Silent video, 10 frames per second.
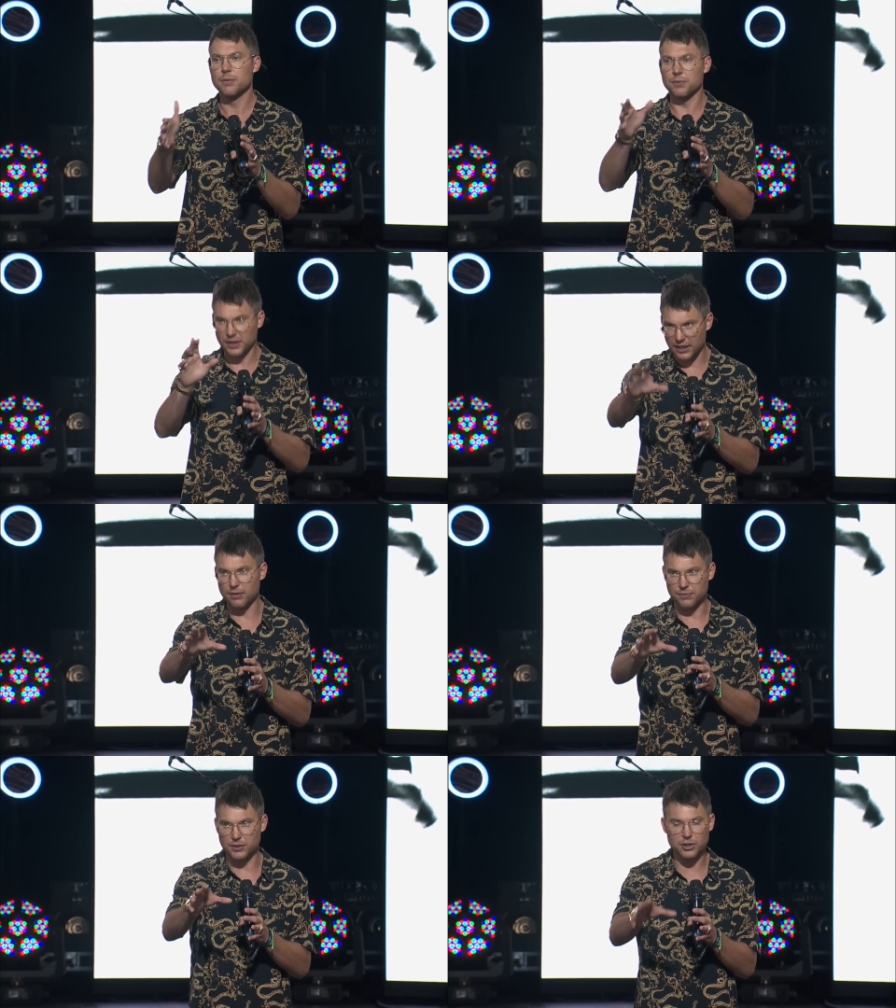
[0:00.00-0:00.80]

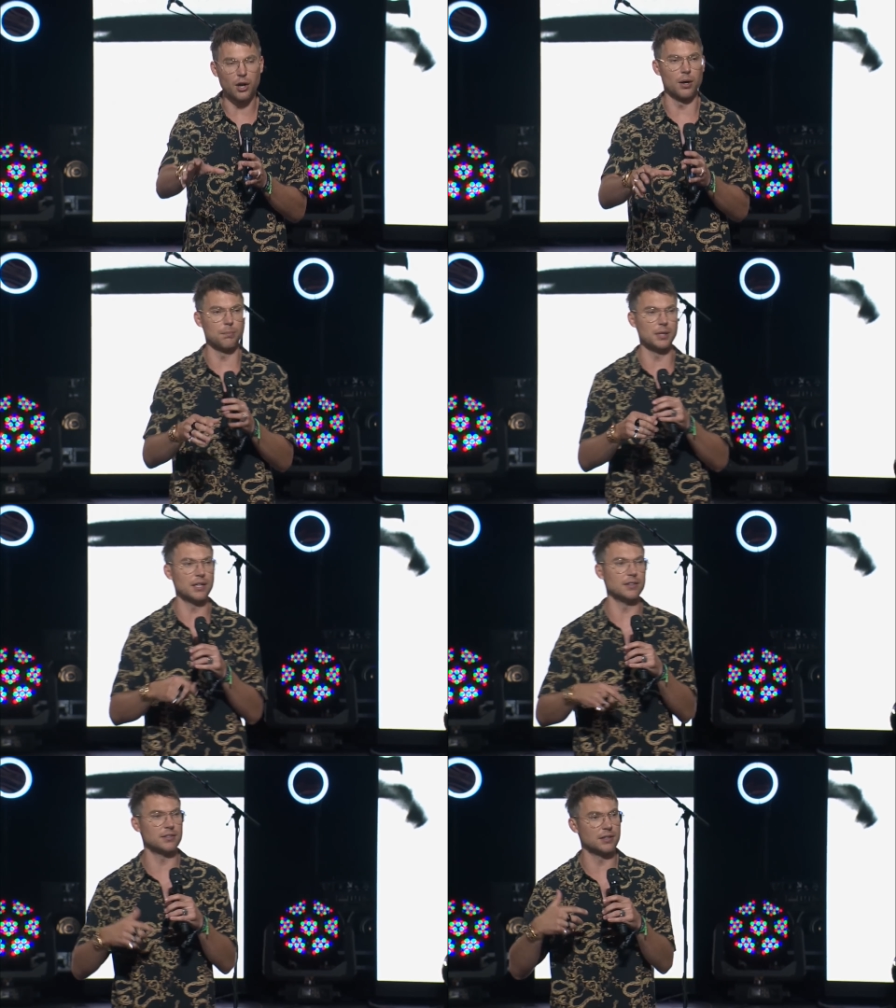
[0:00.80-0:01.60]
forgive the term
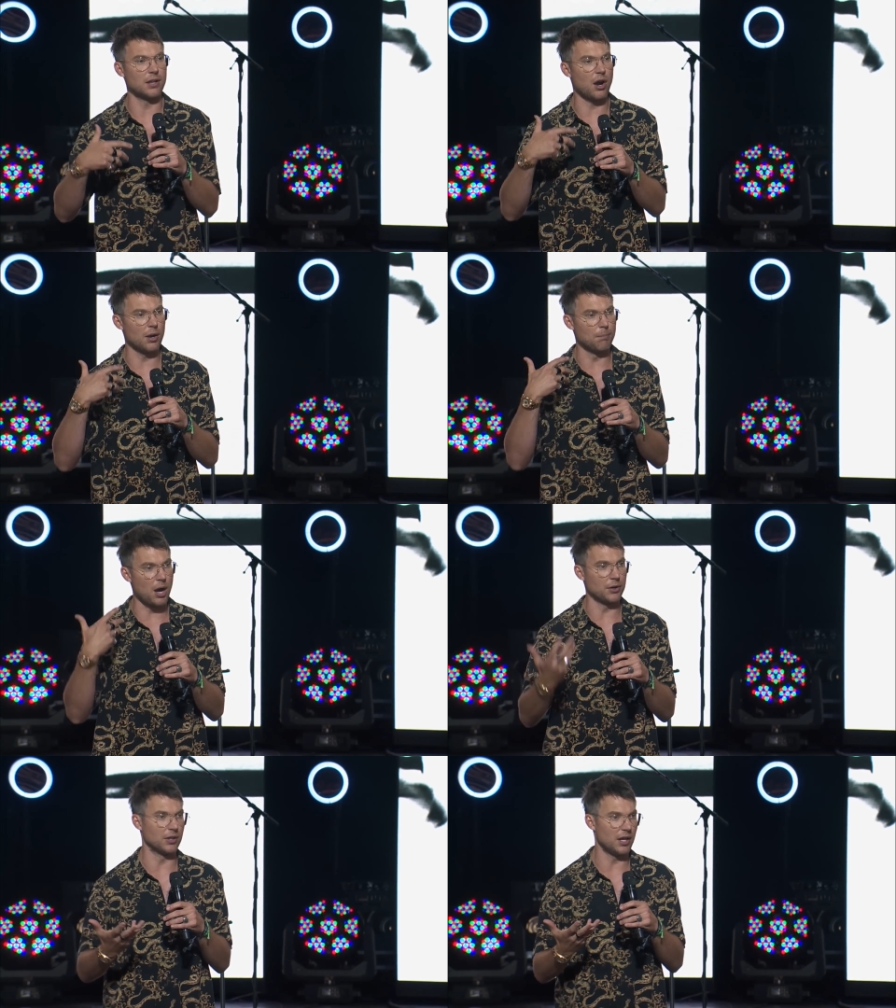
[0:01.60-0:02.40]
because in our
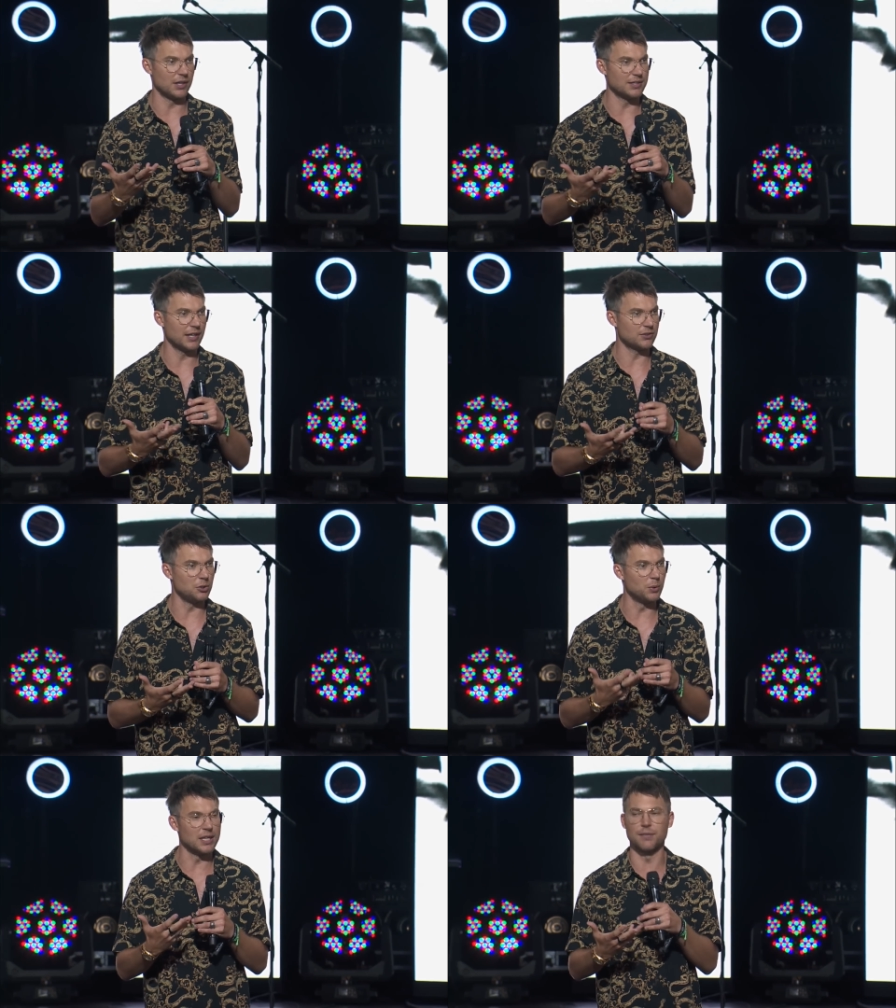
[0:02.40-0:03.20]
modern context,
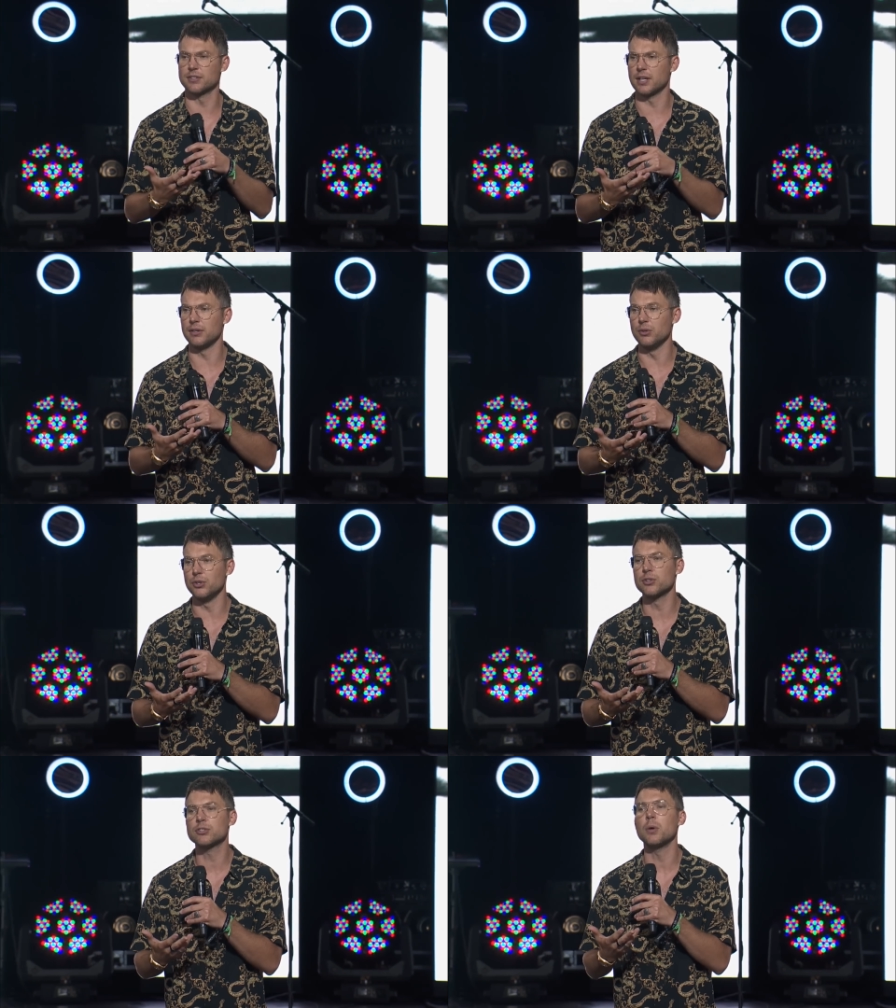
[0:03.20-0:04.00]
you would never say, dude,
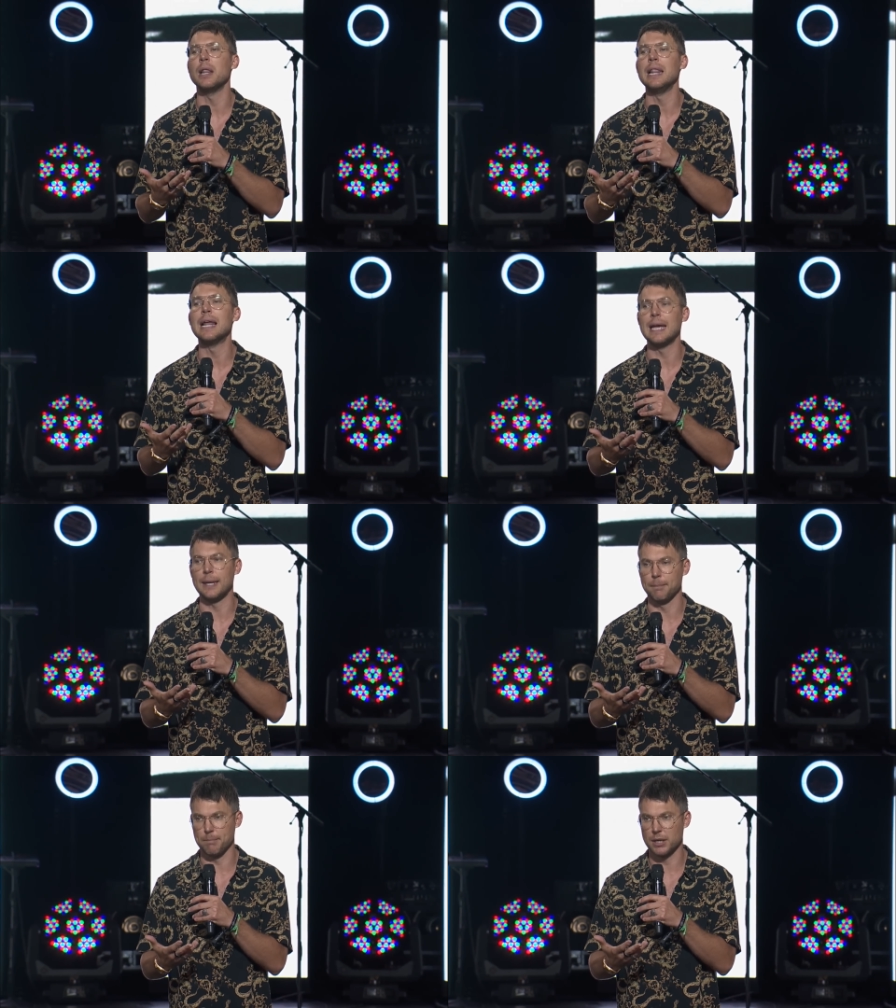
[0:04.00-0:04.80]
you're so
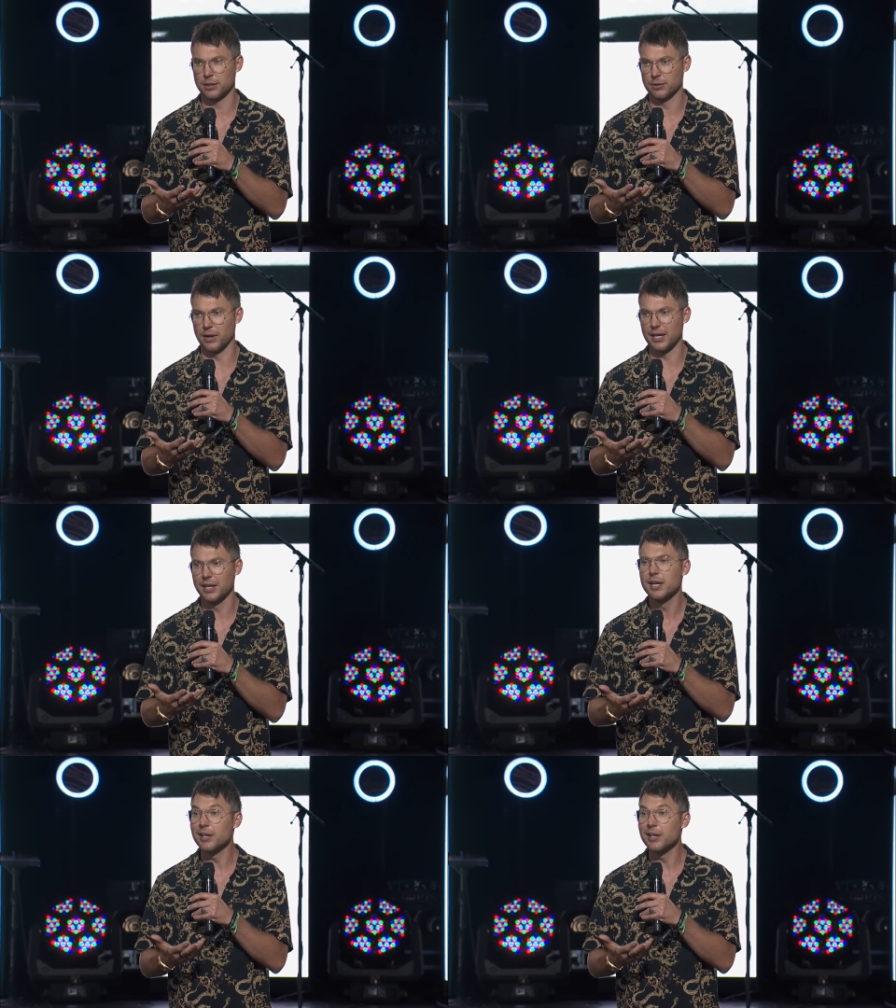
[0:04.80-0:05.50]
lame, right?